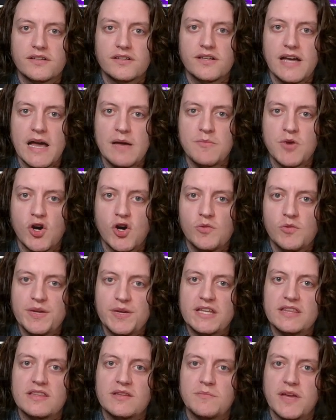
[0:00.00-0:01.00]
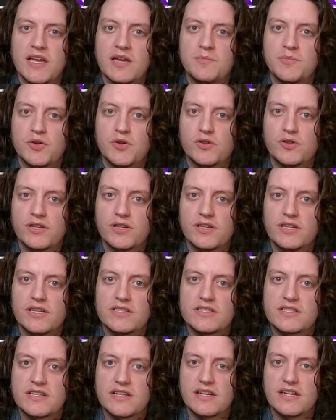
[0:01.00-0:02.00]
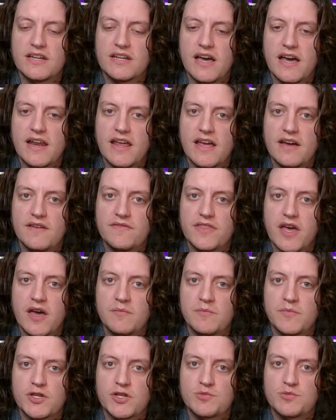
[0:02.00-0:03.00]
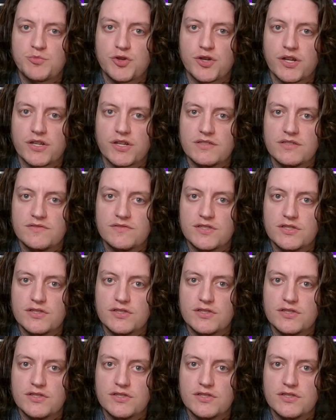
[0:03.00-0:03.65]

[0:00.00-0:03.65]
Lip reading: I'm hoping that my opponent is gonna not have that much productive to